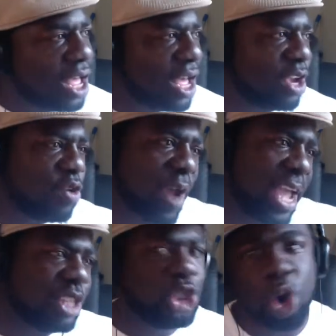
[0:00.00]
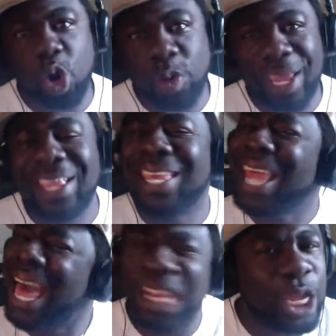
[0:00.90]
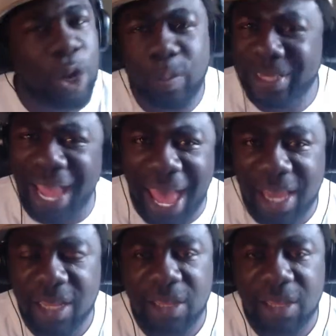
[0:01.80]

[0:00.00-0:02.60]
uh, grand jury. Get out of here with that.